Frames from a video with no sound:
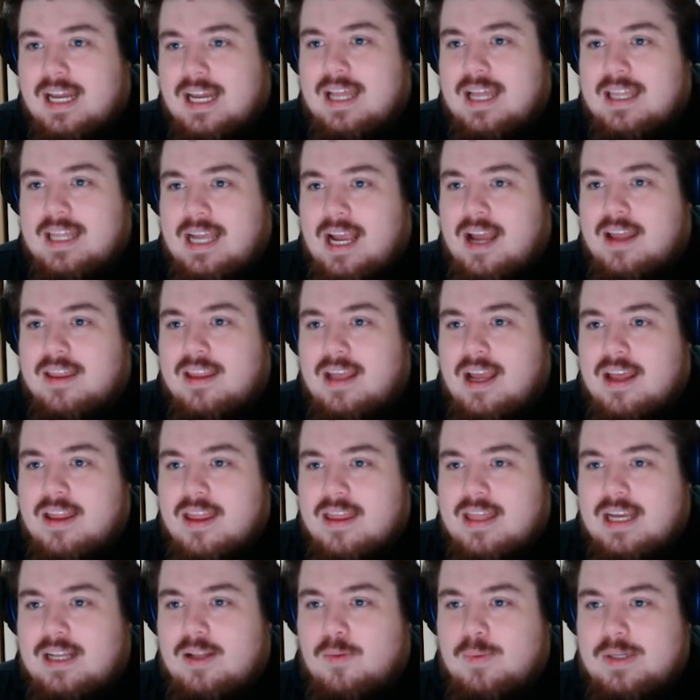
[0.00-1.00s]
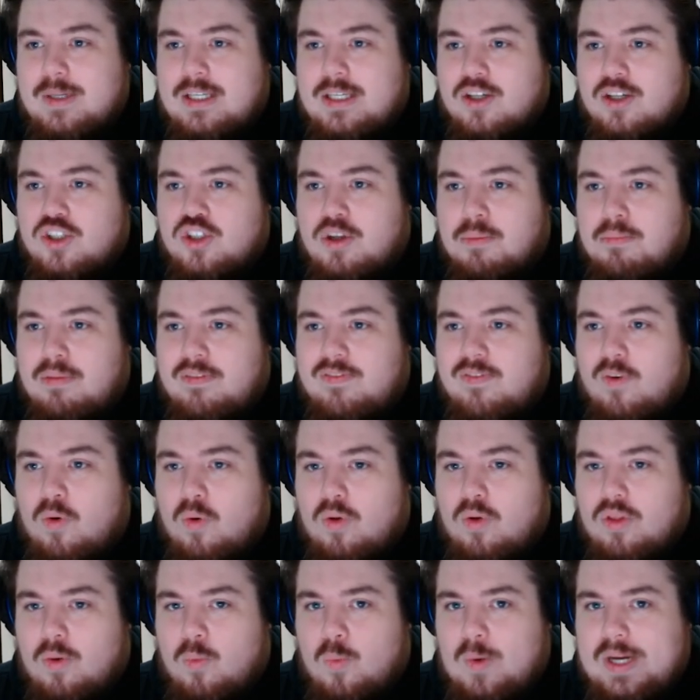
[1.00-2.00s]
the other thing that we touched on
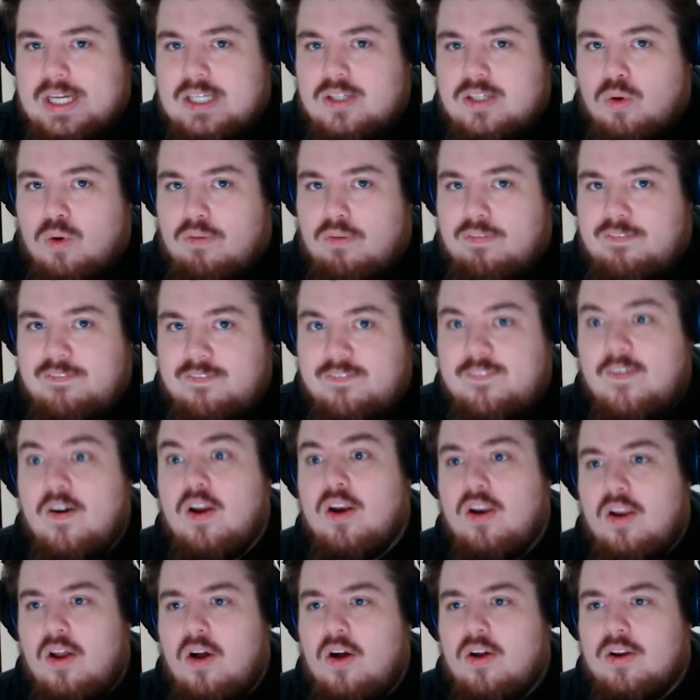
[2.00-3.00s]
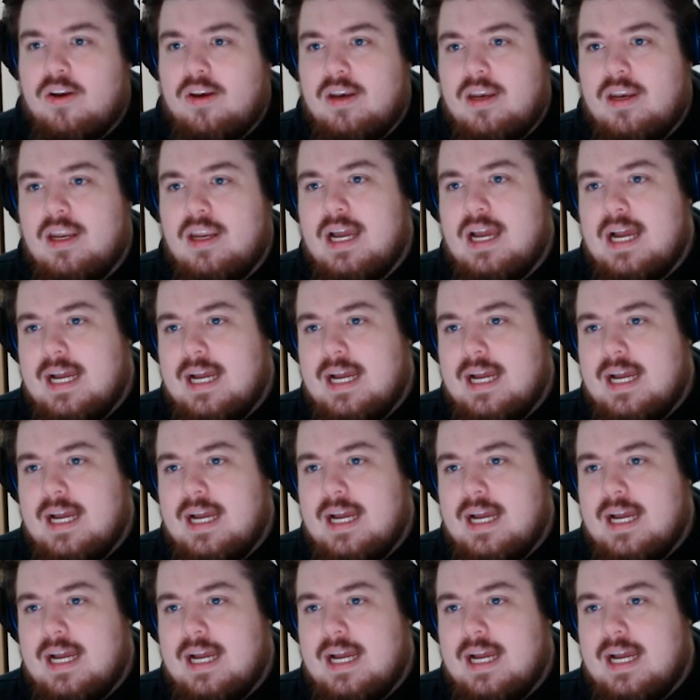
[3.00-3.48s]
before that we saw full on